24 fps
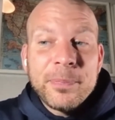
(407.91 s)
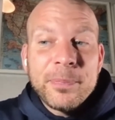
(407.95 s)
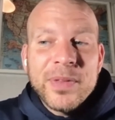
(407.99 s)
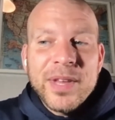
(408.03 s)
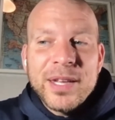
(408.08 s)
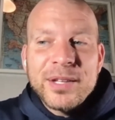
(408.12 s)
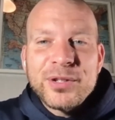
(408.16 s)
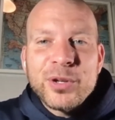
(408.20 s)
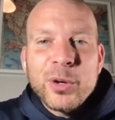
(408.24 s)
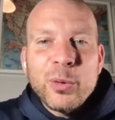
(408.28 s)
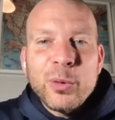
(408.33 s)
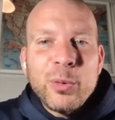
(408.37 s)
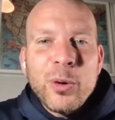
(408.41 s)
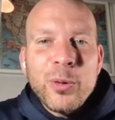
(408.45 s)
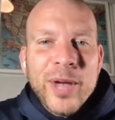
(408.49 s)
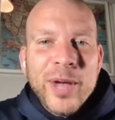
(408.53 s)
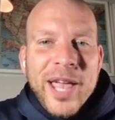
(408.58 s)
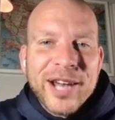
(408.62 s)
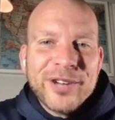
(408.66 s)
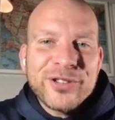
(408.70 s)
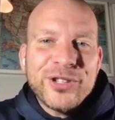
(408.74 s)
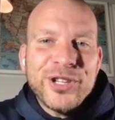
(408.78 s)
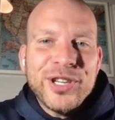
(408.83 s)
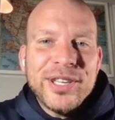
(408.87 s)
And so what we
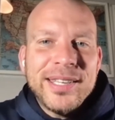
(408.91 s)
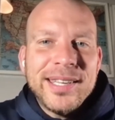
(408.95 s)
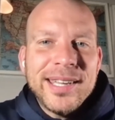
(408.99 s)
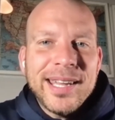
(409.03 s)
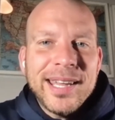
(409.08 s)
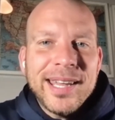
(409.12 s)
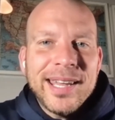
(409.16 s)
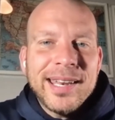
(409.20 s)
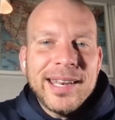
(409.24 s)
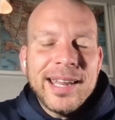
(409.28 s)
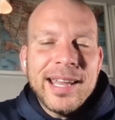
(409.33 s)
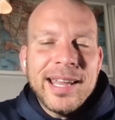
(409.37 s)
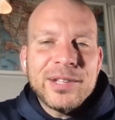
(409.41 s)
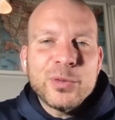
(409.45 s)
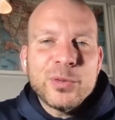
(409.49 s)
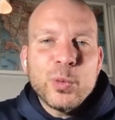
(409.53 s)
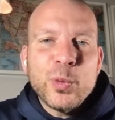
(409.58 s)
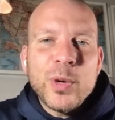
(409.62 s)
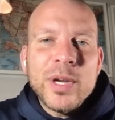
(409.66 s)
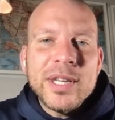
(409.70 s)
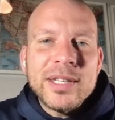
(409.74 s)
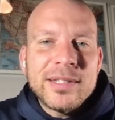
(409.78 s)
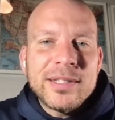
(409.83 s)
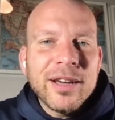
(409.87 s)
actually did is
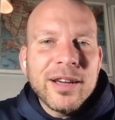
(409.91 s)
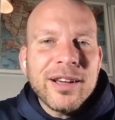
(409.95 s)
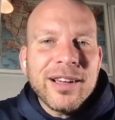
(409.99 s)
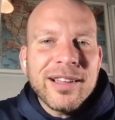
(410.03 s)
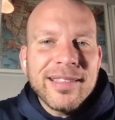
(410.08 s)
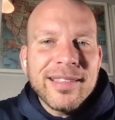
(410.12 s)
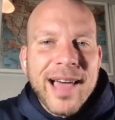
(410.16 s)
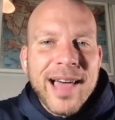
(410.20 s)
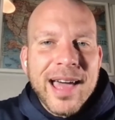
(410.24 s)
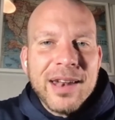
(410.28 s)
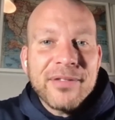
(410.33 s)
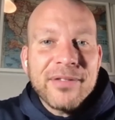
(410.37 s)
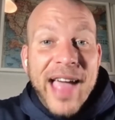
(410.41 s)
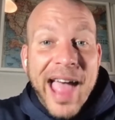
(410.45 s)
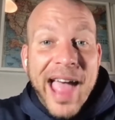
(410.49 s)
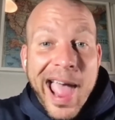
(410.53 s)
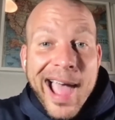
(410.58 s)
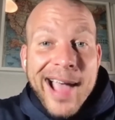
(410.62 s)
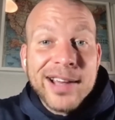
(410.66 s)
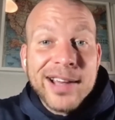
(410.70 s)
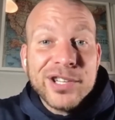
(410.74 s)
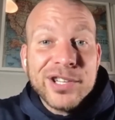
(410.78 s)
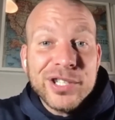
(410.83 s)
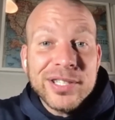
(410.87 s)
we took a lot of
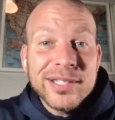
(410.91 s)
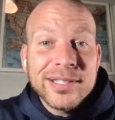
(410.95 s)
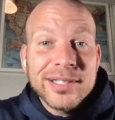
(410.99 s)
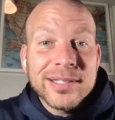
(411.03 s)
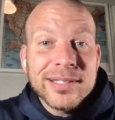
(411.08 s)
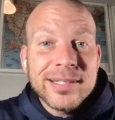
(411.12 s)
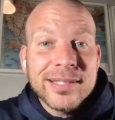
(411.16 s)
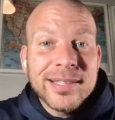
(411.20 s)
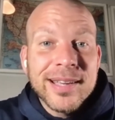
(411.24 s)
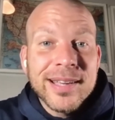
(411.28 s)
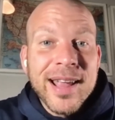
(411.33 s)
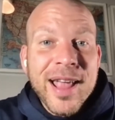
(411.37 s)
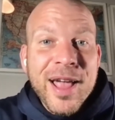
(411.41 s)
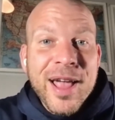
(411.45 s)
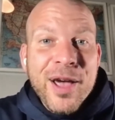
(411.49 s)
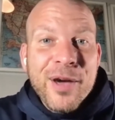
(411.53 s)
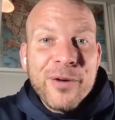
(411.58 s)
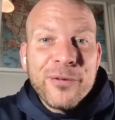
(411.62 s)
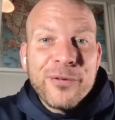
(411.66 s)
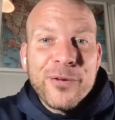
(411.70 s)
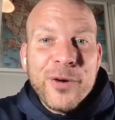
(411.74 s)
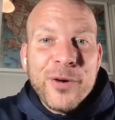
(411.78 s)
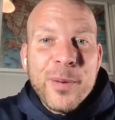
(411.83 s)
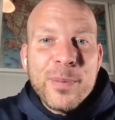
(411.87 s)
actions
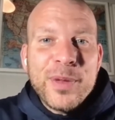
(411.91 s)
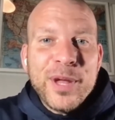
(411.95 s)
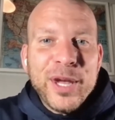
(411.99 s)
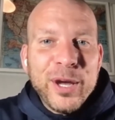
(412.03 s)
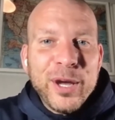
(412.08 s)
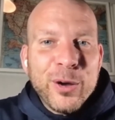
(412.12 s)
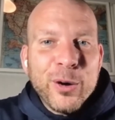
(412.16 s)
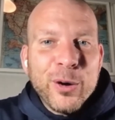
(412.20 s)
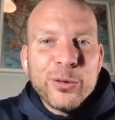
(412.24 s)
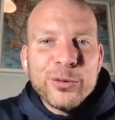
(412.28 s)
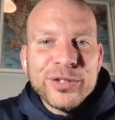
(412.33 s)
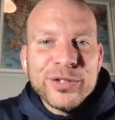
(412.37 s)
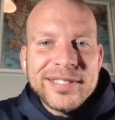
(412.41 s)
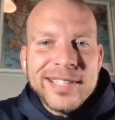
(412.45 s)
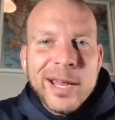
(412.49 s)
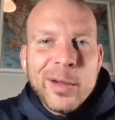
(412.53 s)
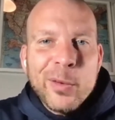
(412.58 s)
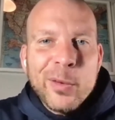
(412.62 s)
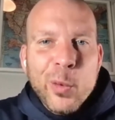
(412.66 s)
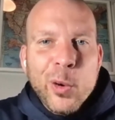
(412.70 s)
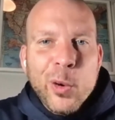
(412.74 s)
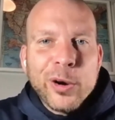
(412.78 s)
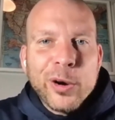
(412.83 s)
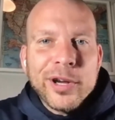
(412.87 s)
from the Golden
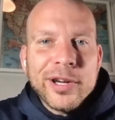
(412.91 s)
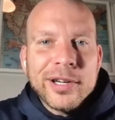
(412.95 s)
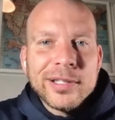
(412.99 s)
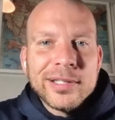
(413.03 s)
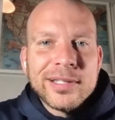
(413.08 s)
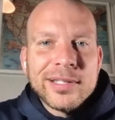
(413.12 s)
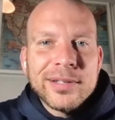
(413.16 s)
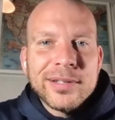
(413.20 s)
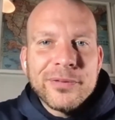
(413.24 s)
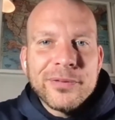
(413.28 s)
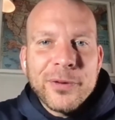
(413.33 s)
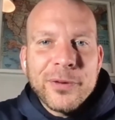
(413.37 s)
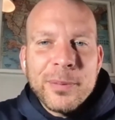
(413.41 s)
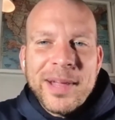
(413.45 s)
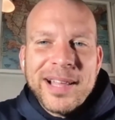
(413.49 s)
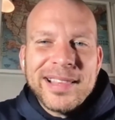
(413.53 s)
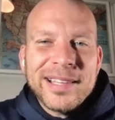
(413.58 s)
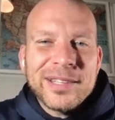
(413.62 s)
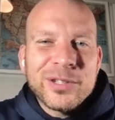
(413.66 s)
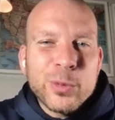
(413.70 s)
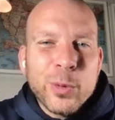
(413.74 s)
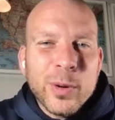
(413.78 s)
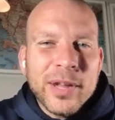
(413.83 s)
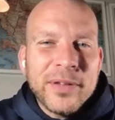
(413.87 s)
State Warriors from like
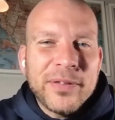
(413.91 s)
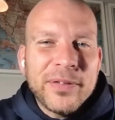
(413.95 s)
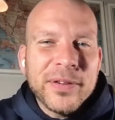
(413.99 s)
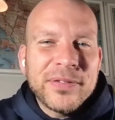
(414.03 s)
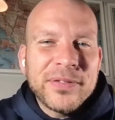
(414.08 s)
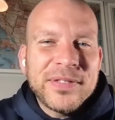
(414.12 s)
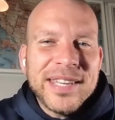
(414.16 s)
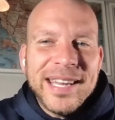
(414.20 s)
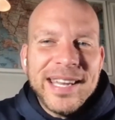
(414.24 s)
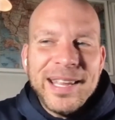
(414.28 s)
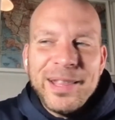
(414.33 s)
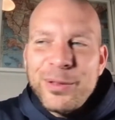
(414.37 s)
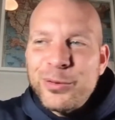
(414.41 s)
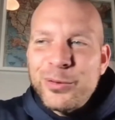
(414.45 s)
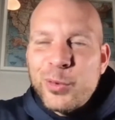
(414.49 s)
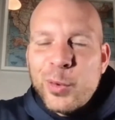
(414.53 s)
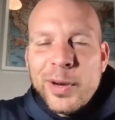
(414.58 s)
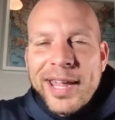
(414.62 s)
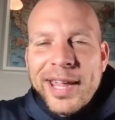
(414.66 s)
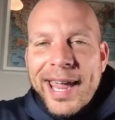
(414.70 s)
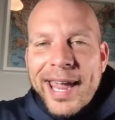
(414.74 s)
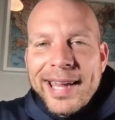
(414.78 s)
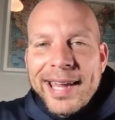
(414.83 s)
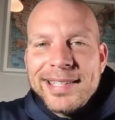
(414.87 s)
the 2015 through
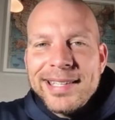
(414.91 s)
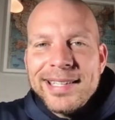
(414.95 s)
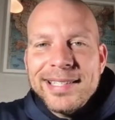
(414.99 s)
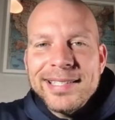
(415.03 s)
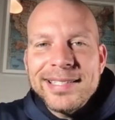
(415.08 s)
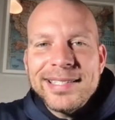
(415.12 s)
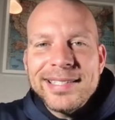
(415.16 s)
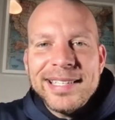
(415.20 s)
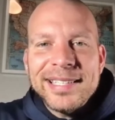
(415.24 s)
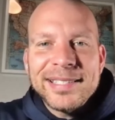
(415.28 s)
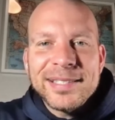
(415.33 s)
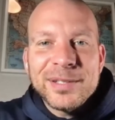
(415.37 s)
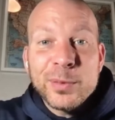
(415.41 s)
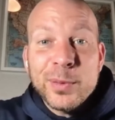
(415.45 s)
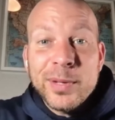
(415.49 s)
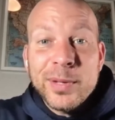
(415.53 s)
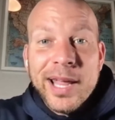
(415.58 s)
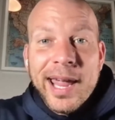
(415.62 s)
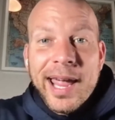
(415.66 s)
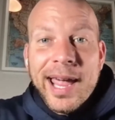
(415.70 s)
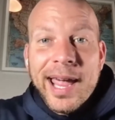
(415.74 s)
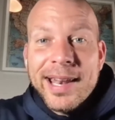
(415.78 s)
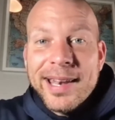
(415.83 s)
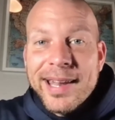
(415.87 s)
2018 seasons when
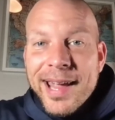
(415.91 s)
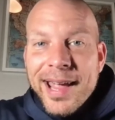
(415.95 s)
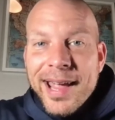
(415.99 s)
they had